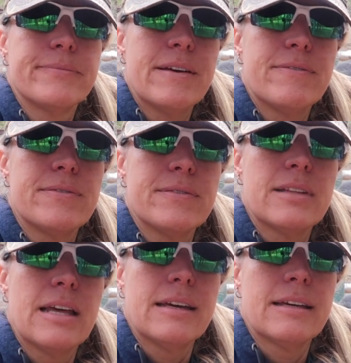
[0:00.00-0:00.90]
if
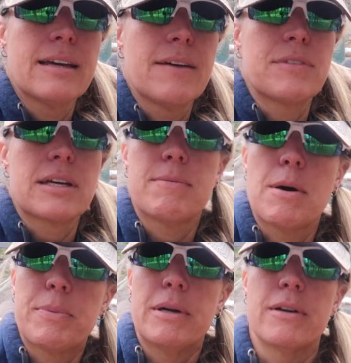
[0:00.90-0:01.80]
they have to come
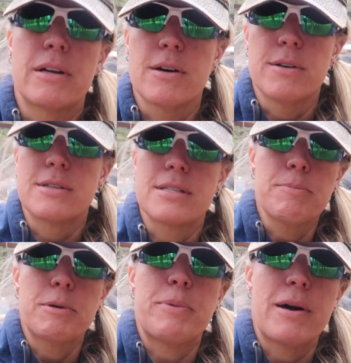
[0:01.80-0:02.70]
up here and go to a
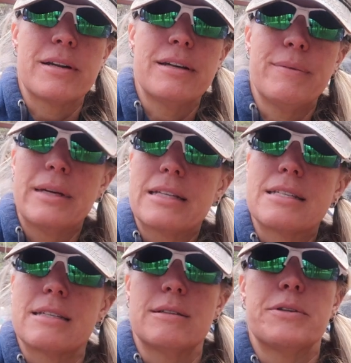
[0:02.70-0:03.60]
slumber party, we can
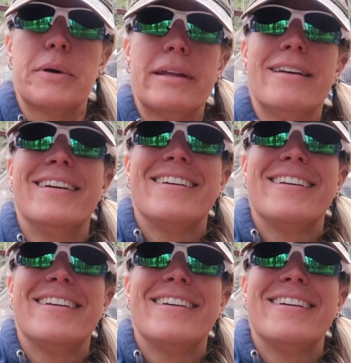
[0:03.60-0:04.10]
still do it.